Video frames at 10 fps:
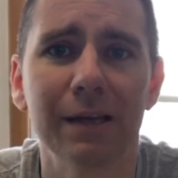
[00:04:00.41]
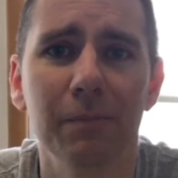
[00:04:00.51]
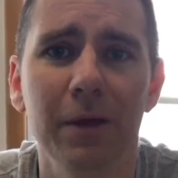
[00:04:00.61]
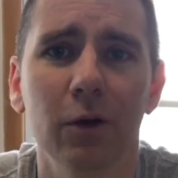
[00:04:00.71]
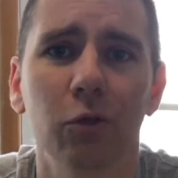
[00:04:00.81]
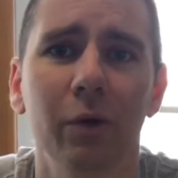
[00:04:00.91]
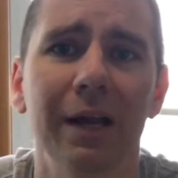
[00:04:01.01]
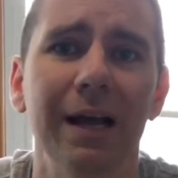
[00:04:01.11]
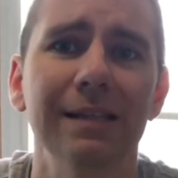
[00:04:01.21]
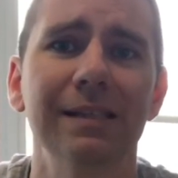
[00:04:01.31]
Peter 3
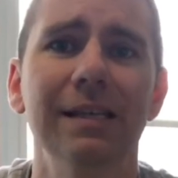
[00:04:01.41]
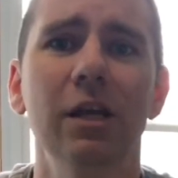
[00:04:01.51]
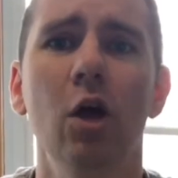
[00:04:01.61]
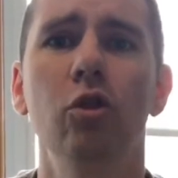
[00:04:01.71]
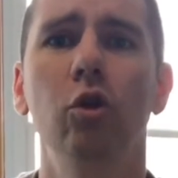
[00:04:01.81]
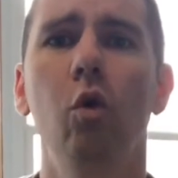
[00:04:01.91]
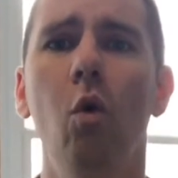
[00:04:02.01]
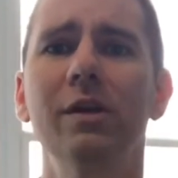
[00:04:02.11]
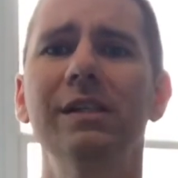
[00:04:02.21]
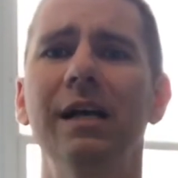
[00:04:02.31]
9 says, The Lord
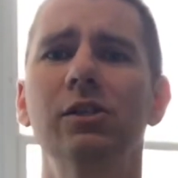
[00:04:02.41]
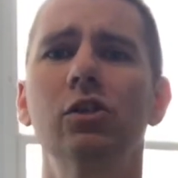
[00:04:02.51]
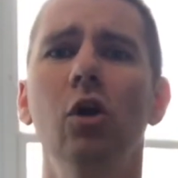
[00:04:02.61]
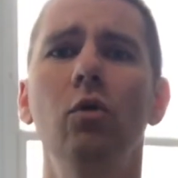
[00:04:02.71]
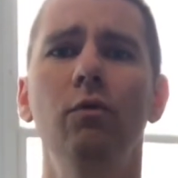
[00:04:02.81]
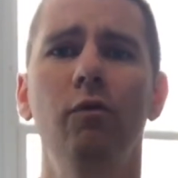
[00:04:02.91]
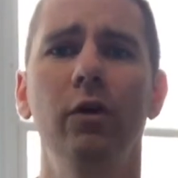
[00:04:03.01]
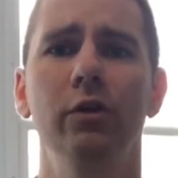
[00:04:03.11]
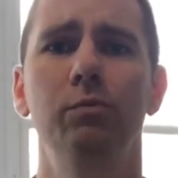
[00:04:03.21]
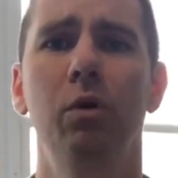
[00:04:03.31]
is not slow to fulfill
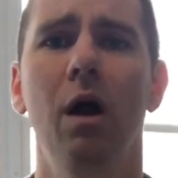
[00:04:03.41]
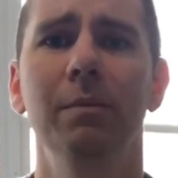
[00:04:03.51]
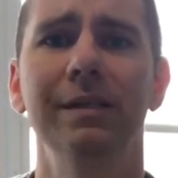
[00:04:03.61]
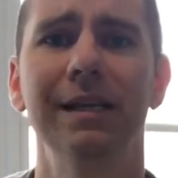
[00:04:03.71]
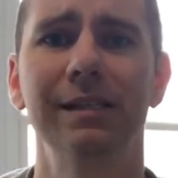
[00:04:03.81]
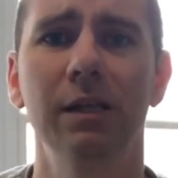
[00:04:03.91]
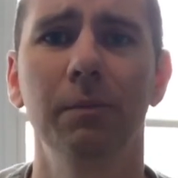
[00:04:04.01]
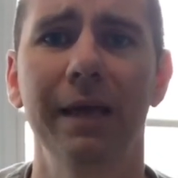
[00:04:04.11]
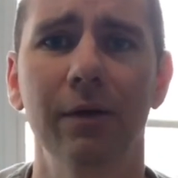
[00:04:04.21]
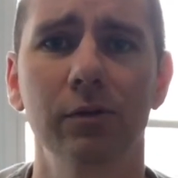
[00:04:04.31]
his promise, as some
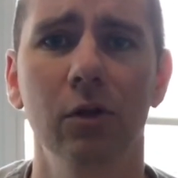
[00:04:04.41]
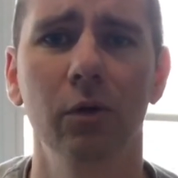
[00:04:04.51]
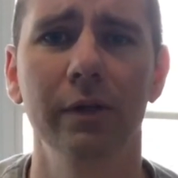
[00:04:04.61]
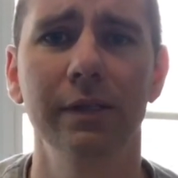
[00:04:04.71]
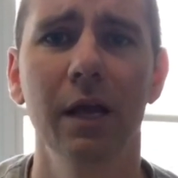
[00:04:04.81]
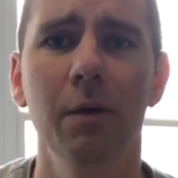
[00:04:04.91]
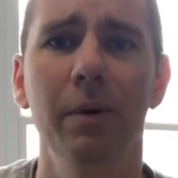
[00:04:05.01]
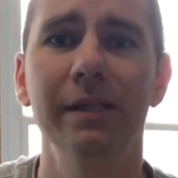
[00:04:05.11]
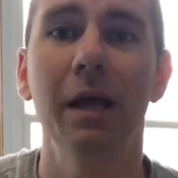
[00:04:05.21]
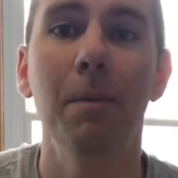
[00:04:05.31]
count slowness, but
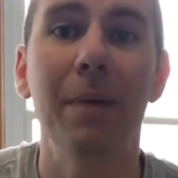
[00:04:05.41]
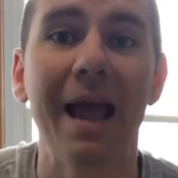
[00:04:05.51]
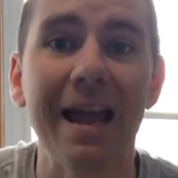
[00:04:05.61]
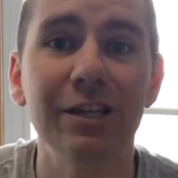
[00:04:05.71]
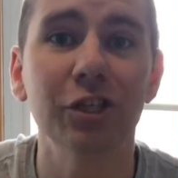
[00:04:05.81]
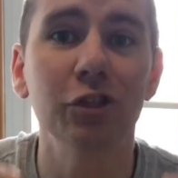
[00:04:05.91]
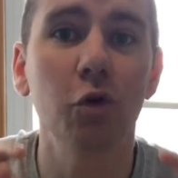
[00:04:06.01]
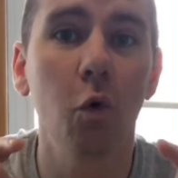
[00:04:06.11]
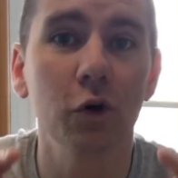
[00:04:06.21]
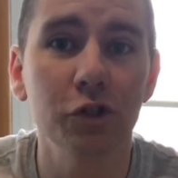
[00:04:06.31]
is patient
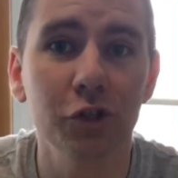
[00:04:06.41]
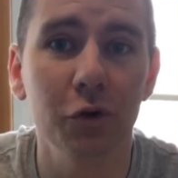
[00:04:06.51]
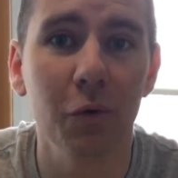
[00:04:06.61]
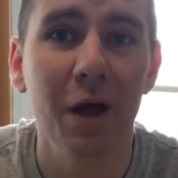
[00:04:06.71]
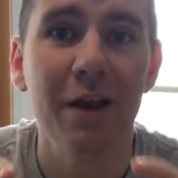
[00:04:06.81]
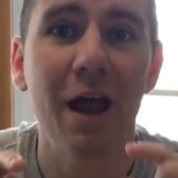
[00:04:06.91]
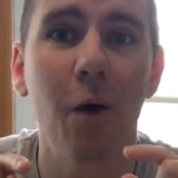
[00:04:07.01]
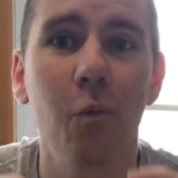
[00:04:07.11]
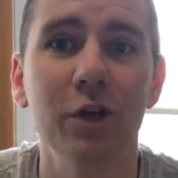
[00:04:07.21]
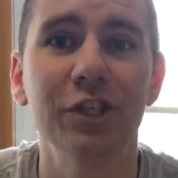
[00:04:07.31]
towards you, not
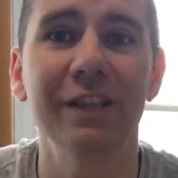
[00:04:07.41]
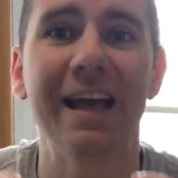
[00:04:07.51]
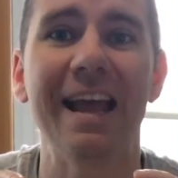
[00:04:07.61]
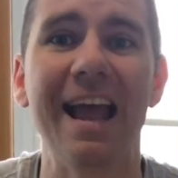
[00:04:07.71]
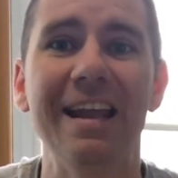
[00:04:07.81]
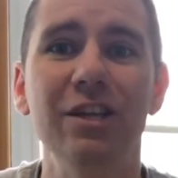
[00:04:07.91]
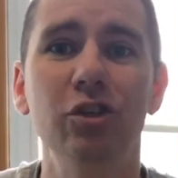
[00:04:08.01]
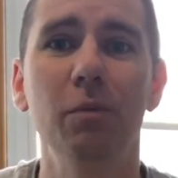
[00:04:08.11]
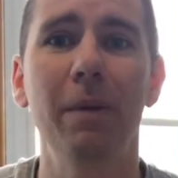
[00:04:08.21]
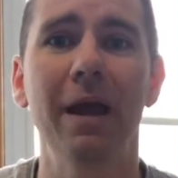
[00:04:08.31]
wishing that any
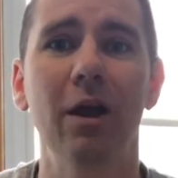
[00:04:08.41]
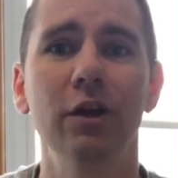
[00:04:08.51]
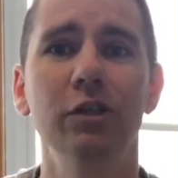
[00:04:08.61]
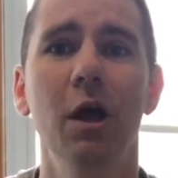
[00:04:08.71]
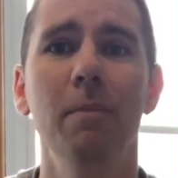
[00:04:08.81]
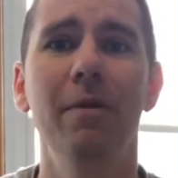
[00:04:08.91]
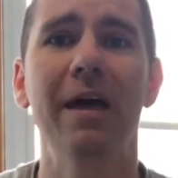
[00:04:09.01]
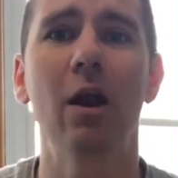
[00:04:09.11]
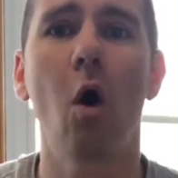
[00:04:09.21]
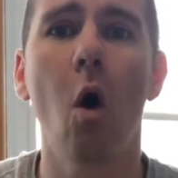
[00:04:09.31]
should perish, but
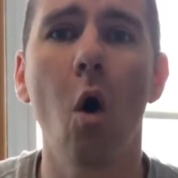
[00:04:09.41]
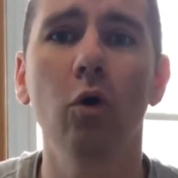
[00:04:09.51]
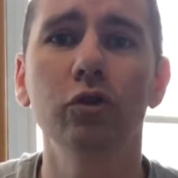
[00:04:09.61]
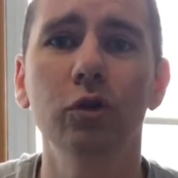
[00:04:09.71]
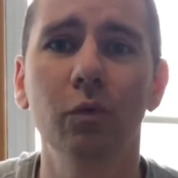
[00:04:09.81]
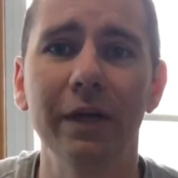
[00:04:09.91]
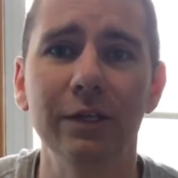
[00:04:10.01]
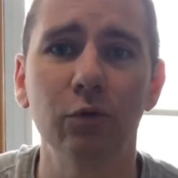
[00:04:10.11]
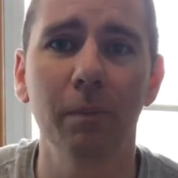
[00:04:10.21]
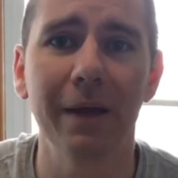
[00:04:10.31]
that all should
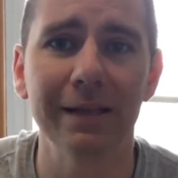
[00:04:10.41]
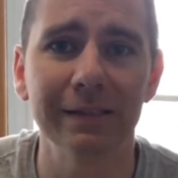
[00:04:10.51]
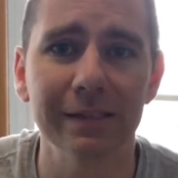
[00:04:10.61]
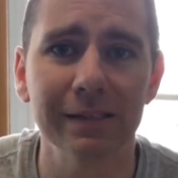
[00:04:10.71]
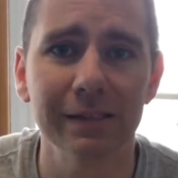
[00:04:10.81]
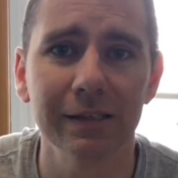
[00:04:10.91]
reach repentance.